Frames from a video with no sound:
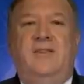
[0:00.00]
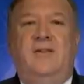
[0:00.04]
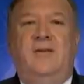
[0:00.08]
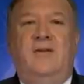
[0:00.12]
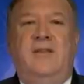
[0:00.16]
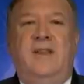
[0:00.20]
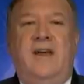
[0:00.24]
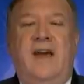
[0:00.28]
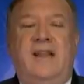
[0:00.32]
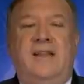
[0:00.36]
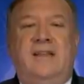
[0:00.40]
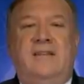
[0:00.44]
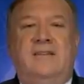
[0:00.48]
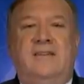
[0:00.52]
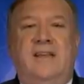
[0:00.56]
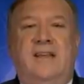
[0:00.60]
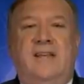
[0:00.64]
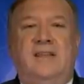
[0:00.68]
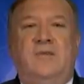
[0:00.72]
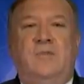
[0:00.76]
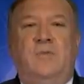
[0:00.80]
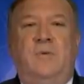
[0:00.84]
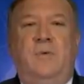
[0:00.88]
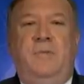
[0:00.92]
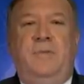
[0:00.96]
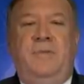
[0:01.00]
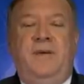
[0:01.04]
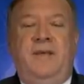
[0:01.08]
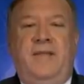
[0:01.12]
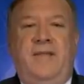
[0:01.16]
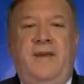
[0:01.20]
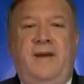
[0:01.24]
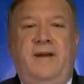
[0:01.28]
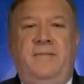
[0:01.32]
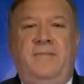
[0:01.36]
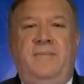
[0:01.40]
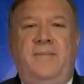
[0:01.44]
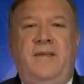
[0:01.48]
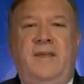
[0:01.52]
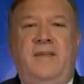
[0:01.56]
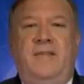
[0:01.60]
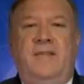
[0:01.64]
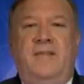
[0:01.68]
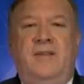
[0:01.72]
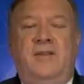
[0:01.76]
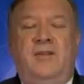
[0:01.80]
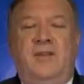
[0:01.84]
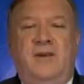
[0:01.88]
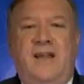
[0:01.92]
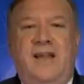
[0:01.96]
that the United States will be there,
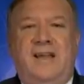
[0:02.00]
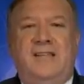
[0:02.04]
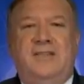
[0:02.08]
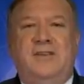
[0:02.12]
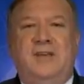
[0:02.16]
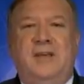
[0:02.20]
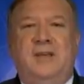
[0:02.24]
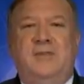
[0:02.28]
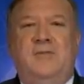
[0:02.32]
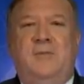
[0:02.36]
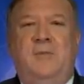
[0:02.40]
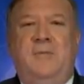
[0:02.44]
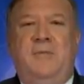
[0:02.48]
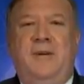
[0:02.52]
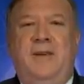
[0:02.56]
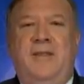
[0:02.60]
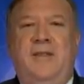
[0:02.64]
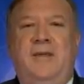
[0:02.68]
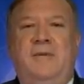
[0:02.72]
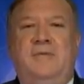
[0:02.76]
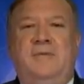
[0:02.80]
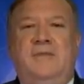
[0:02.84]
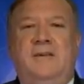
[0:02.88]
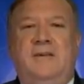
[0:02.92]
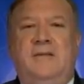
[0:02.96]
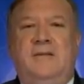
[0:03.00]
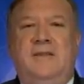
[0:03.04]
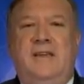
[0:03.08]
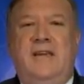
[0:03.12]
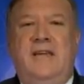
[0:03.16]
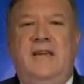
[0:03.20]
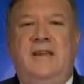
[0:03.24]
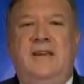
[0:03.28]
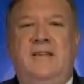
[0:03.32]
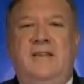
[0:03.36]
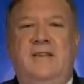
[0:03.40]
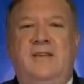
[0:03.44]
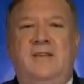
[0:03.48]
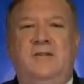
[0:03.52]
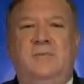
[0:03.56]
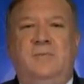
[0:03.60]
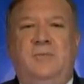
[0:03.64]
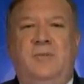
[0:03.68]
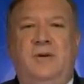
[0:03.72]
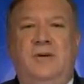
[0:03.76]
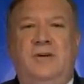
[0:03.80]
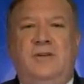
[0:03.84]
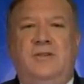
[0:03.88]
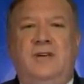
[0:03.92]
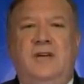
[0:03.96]
that the United States will be there to lead this
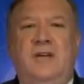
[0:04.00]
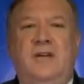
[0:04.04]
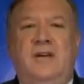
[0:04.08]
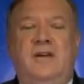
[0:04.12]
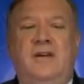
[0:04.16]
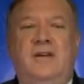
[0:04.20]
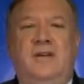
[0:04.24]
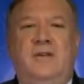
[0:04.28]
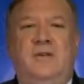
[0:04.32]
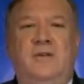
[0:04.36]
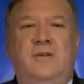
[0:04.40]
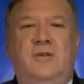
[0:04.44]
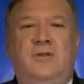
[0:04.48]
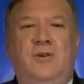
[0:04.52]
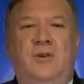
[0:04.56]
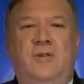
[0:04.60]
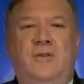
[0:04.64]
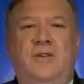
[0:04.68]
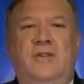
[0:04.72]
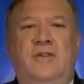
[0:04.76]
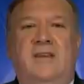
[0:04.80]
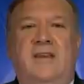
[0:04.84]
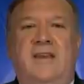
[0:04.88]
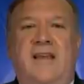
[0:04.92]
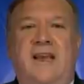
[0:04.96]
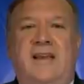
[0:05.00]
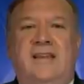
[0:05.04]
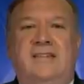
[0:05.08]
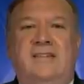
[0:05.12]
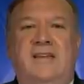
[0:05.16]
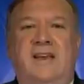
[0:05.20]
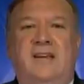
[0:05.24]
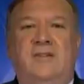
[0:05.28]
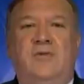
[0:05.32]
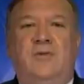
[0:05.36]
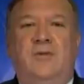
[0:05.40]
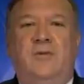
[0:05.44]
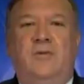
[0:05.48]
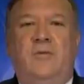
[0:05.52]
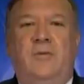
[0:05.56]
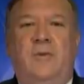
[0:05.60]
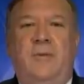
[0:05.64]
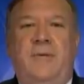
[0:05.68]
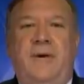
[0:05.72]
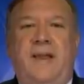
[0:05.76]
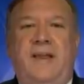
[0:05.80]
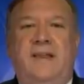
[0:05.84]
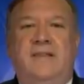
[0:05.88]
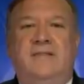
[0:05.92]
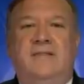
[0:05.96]
push to ensure that the next century
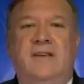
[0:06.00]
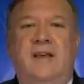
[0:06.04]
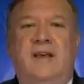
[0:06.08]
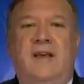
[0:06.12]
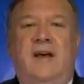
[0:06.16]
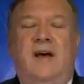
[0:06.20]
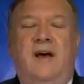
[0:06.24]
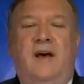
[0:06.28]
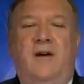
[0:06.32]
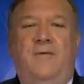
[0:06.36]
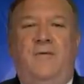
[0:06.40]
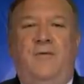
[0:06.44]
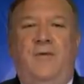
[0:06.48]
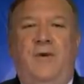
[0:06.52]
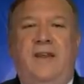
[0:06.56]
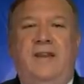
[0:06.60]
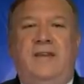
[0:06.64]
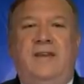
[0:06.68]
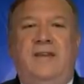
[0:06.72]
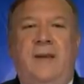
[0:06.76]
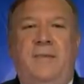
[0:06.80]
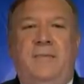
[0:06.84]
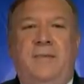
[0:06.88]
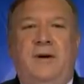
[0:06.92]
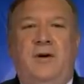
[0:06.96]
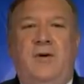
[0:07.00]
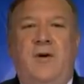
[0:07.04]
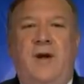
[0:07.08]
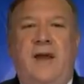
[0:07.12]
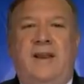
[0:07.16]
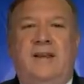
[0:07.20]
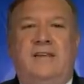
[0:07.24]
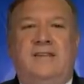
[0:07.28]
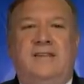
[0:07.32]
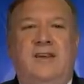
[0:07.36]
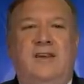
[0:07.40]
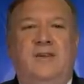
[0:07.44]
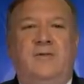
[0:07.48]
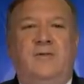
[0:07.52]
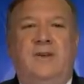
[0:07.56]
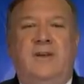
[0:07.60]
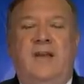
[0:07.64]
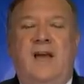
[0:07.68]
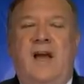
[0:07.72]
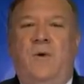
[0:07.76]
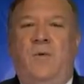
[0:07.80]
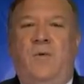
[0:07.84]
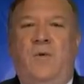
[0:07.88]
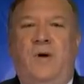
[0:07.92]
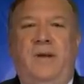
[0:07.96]
remains a free and democratic century,
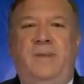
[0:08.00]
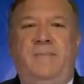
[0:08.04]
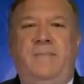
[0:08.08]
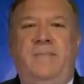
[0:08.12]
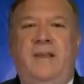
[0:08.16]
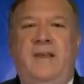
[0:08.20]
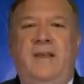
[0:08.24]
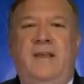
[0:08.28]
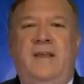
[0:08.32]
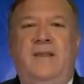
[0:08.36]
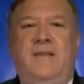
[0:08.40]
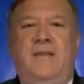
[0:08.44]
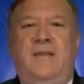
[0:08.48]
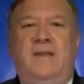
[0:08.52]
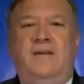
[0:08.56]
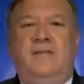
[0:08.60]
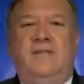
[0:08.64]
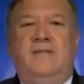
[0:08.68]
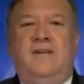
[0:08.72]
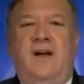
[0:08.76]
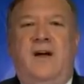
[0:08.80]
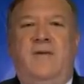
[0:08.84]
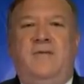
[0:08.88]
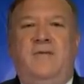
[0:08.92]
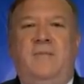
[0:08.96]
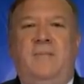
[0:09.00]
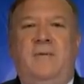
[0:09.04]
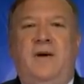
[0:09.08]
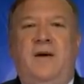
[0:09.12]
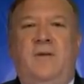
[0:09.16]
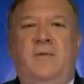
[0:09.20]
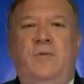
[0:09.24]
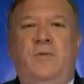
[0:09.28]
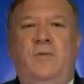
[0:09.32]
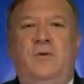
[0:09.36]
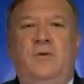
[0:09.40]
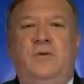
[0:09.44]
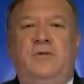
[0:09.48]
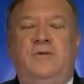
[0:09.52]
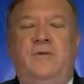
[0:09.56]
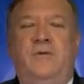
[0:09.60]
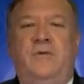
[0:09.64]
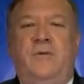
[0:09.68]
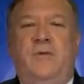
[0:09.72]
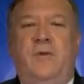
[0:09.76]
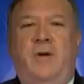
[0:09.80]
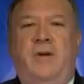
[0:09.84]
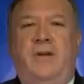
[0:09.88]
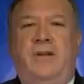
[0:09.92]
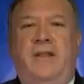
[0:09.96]
not one that is governed by the rules of
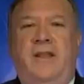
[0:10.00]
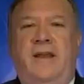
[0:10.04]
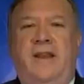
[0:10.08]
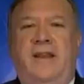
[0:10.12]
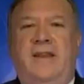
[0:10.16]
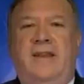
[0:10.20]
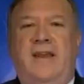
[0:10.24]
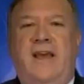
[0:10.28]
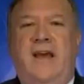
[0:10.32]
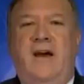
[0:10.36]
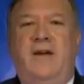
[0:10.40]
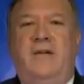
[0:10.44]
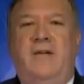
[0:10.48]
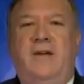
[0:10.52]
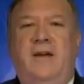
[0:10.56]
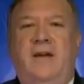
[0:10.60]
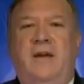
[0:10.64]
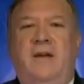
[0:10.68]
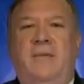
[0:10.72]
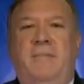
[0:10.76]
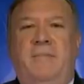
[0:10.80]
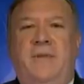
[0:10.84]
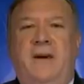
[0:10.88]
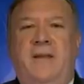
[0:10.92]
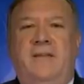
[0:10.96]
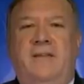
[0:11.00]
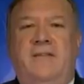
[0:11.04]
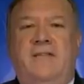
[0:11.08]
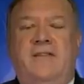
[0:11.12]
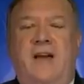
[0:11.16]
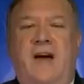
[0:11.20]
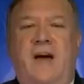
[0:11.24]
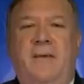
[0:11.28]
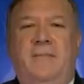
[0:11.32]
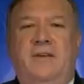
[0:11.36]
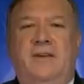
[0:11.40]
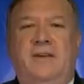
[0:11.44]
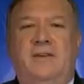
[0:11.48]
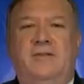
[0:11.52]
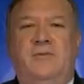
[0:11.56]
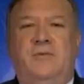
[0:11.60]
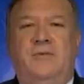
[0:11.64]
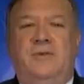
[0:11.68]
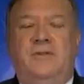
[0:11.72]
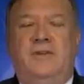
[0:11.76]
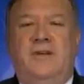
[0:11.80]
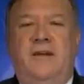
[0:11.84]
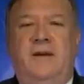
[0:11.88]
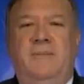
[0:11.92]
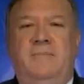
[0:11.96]
the road laid down by this communist
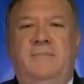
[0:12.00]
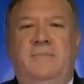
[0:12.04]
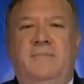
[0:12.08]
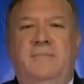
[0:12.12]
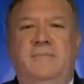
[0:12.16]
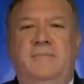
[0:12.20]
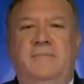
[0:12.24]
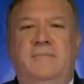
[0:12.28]
regime.